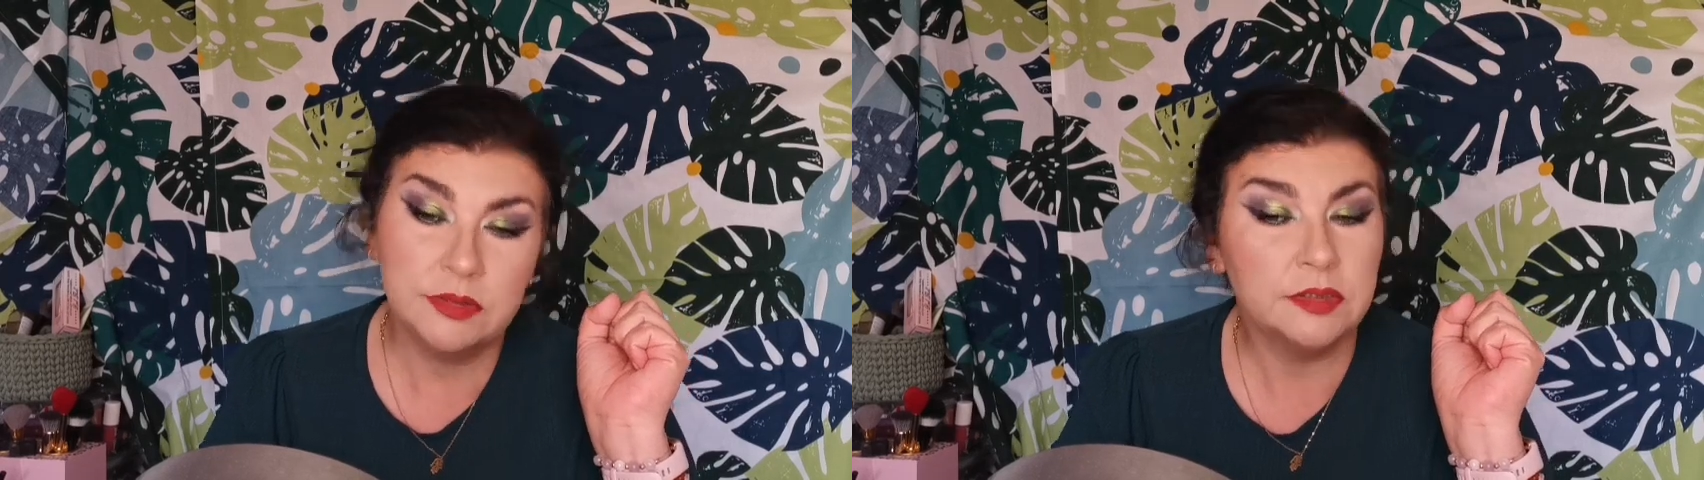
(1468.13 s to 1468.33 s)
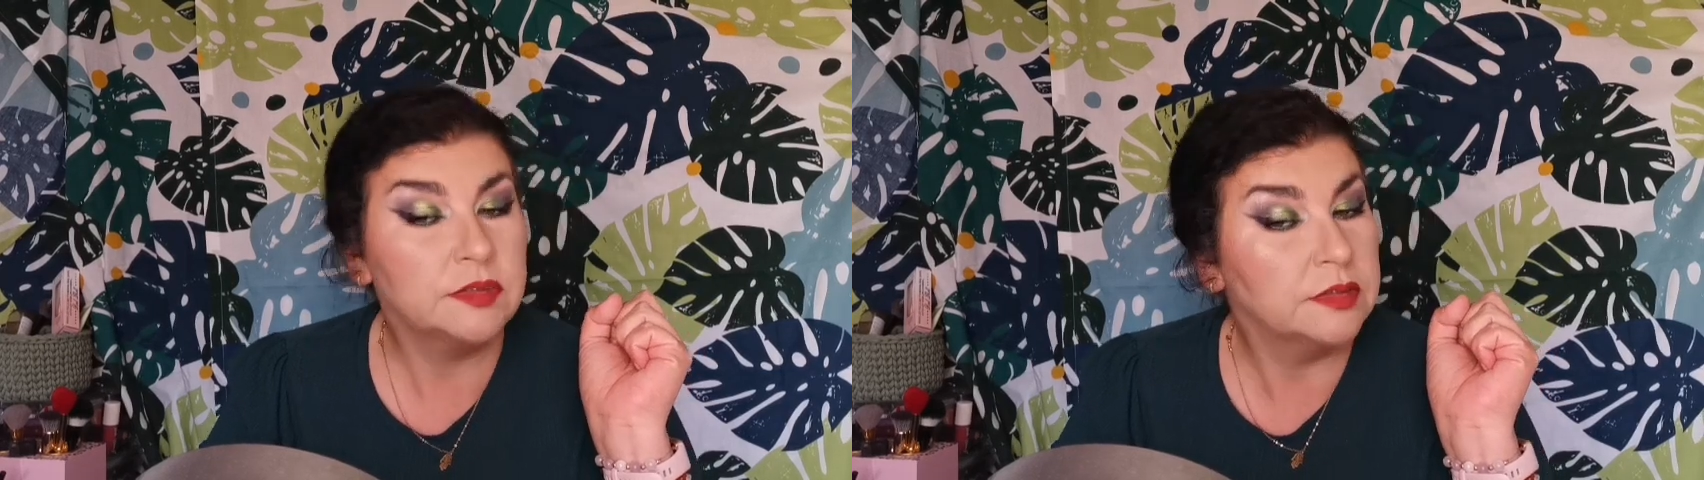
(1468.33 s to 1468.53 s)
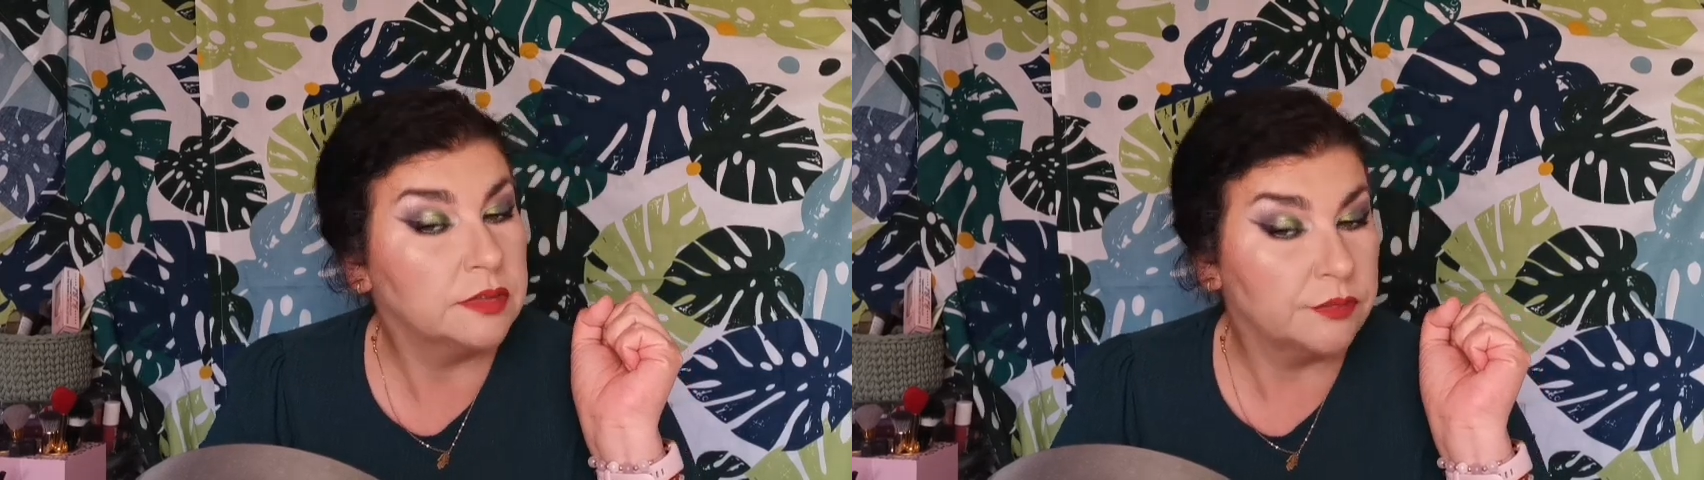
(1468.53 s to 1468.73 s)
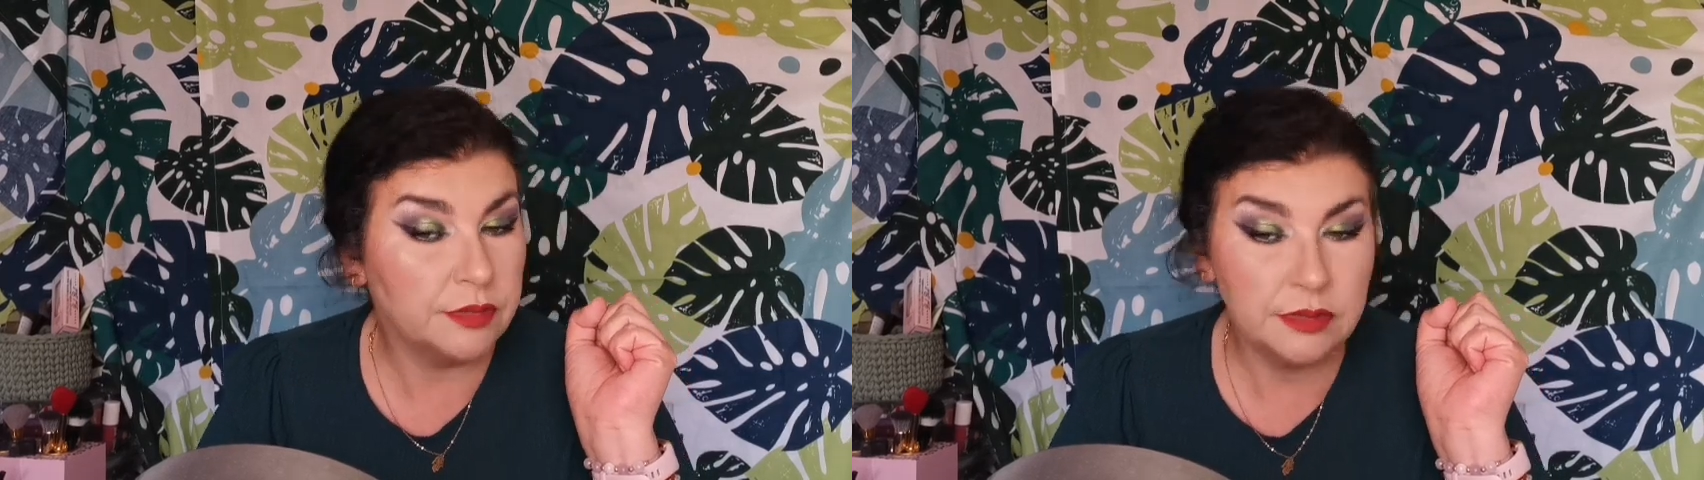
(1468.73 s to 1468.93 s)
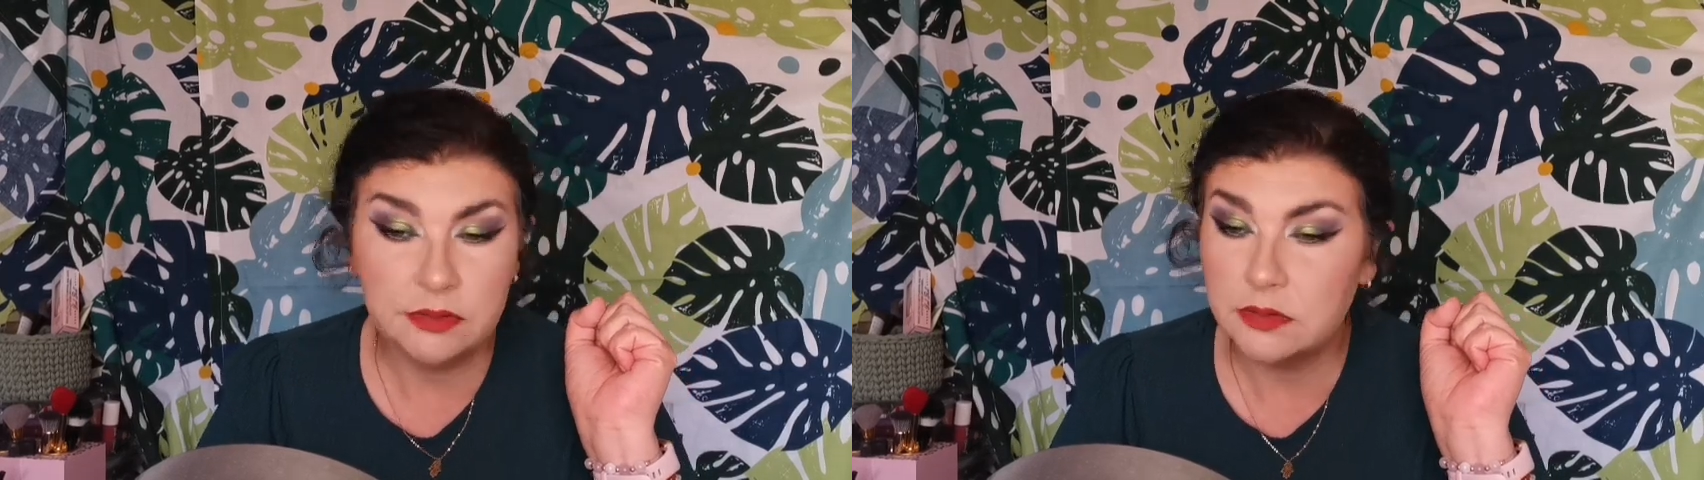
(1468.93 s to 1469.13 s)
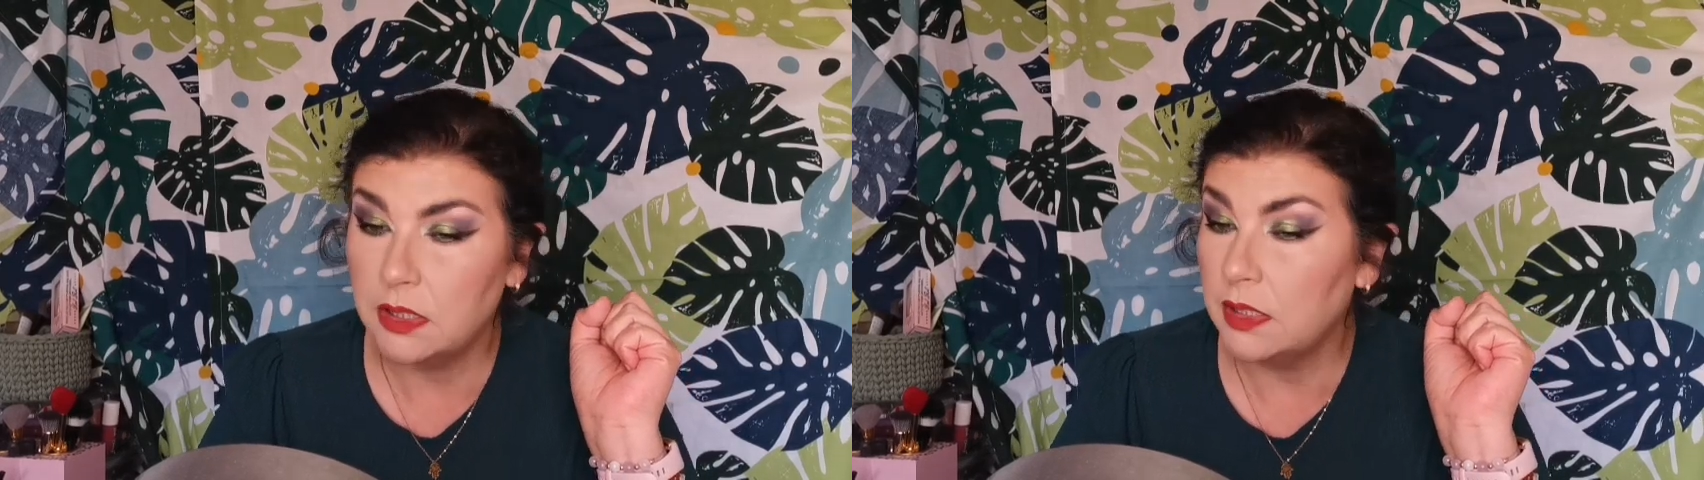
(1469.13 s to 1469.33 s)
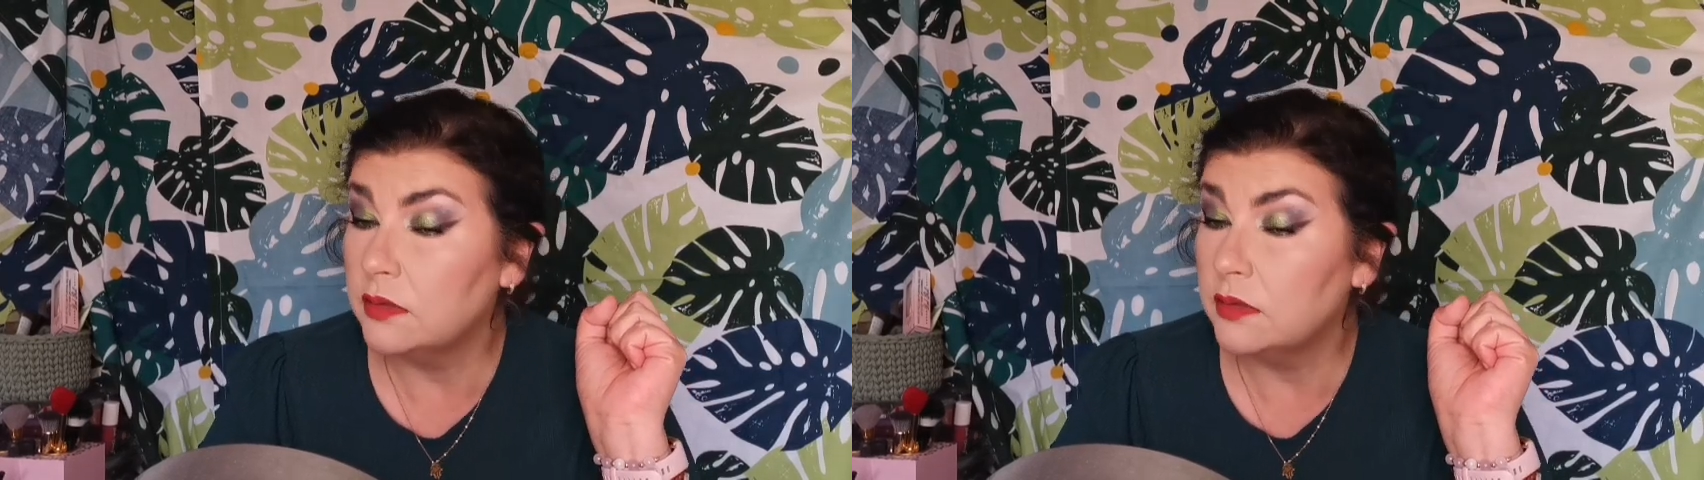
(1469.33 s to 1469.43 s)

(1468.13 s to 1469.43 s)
we see just the